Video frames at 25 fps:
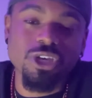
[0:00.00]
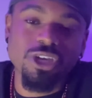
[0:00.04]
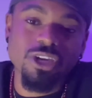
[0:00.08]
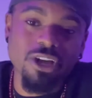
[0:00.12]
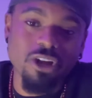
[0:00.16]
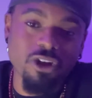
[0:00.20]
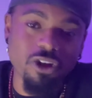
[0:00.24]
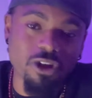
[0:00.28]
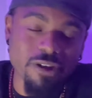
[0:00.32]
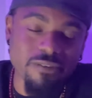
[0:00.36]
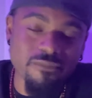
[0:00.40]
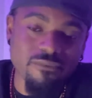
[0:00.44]

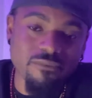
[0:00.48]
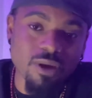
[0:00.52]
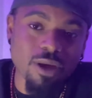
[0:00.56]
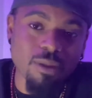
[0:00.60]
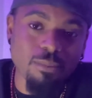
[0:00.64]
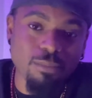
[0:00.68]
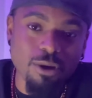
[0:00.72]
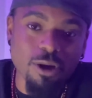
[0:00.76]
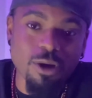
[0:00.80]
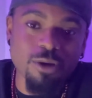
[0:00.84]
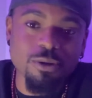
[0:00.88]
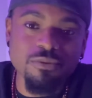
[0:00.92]
are a
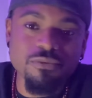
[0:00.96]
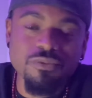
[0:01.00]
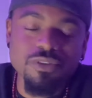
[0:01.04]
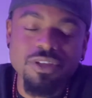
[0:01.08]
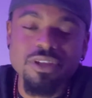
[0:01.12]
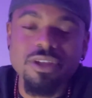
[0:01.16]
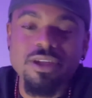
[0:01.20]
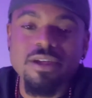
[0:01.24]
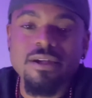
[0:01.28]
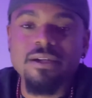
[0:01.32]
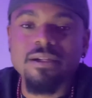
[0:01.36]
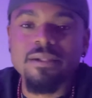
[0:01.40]
part of
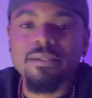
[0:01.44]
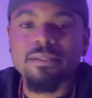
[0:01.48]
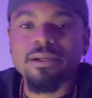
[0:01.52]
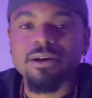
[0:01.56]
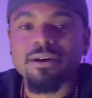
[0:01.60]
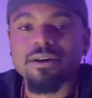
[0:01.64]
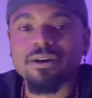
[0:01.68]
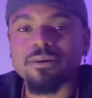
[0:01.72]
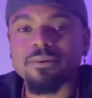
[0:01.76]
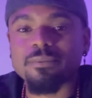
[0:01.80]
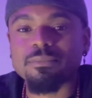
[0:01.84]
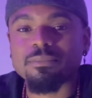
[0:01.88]
it,
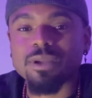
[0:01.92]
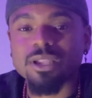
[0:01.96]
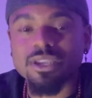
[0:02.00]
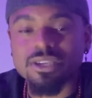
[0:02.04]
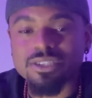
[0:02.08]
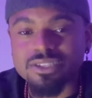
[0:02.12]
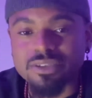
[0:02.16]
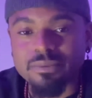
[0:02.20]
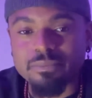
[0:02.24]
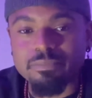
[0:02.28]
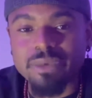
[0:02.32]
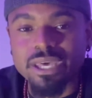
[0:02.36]
but
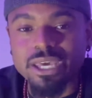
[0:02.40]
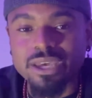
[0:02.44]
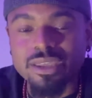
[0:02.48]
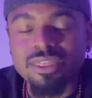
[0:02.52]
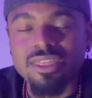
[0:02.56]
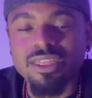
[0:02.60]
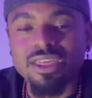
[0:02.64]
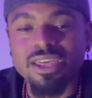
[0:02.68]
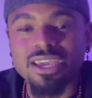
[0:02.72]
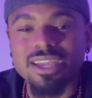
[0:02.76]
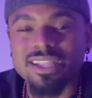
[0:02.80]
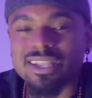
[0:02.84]
it's a big
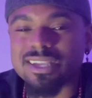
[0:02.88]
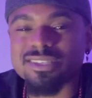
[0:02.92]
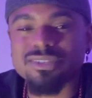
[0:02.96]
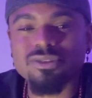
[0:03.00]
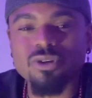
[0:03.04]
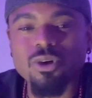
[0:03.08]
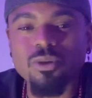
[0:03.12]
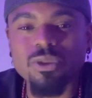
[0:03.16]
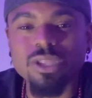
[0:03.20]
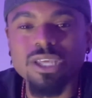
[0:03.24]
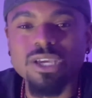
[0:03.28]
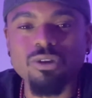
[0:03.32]
thing, and it's
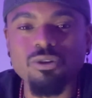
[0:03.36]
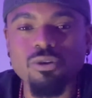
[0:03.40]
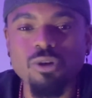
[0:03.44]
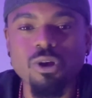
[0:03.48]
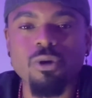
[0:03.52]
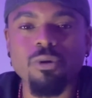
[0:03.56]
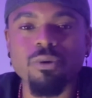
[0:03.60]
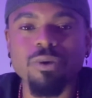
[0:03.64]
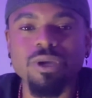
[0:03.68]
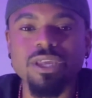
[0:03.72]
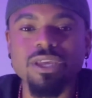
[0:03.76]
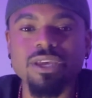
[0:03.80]
only
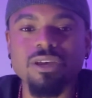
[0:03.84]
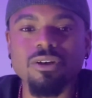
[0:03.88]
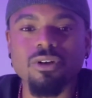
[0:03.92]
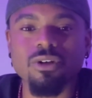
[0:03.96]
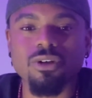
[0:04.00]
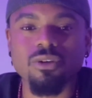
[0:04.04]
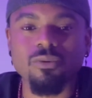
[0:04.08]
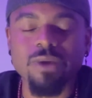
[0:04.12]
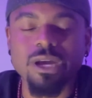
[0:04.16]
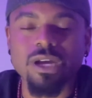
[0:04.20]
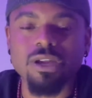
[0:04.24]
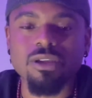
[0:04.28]
growing on
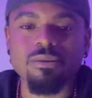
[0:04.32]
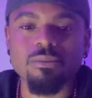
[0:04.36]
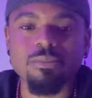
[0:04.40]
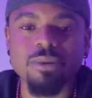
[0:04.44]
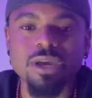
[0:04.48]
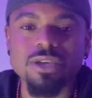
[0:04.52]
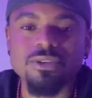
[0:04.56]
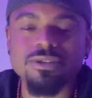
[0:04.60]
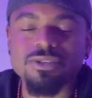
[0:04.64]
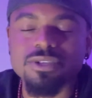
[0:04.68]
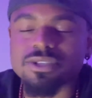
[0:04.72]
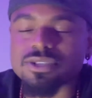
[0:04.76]
a regular
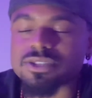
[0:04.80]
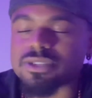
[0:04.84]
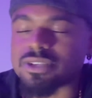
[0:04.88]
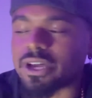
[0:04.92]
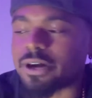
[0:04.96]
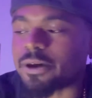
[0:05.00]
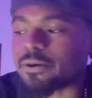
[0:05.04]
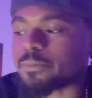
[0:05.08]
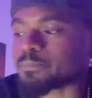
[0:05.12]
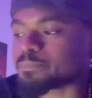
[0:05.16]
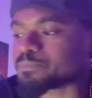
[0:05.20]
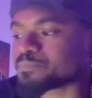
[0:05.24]
basis. Now,